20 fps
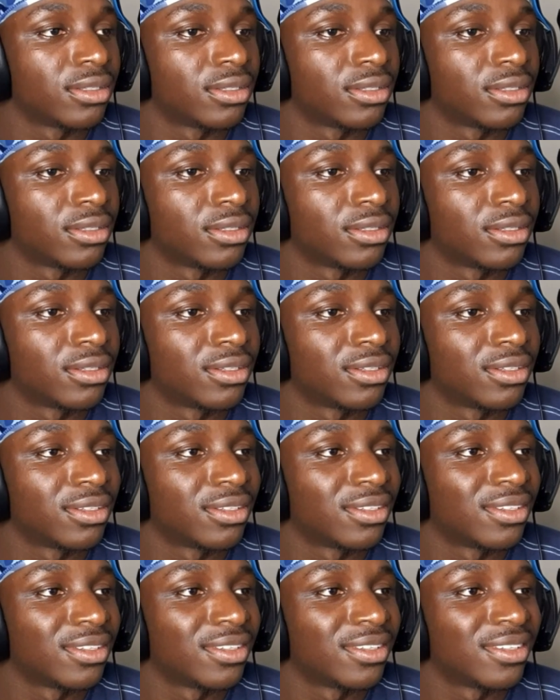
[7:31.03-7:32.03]

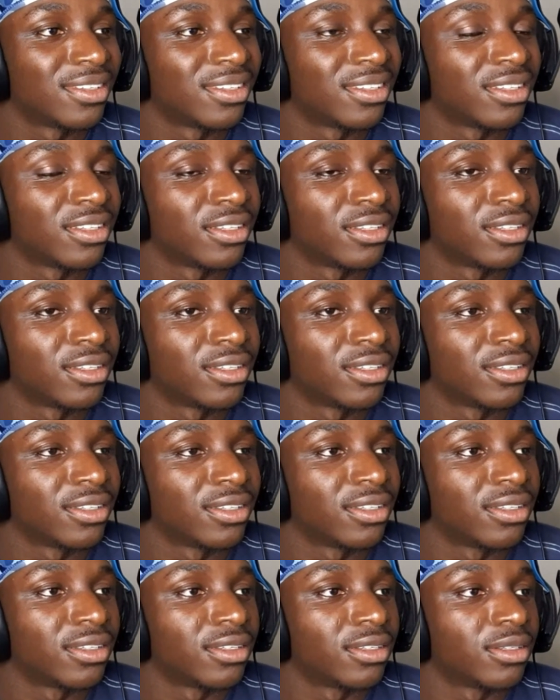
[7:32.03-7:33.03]

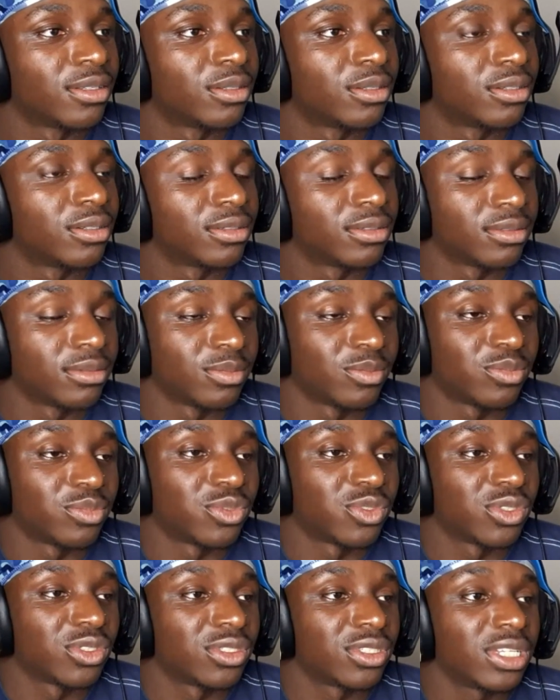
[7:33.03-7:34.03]

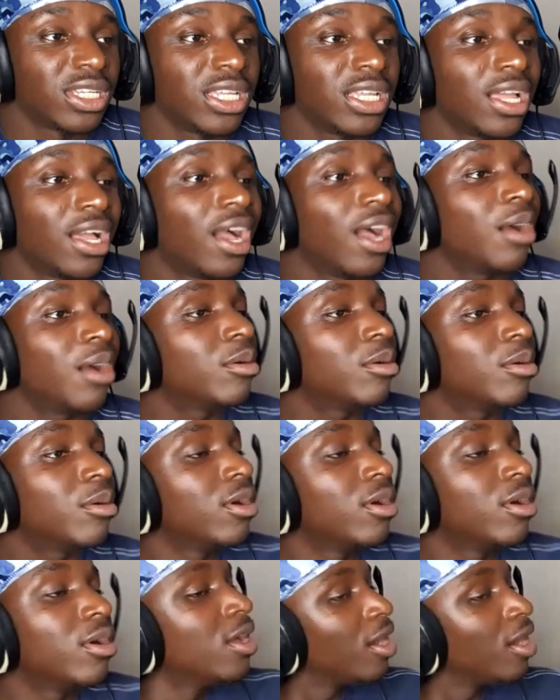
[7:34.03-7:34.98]
The person shown says nothing.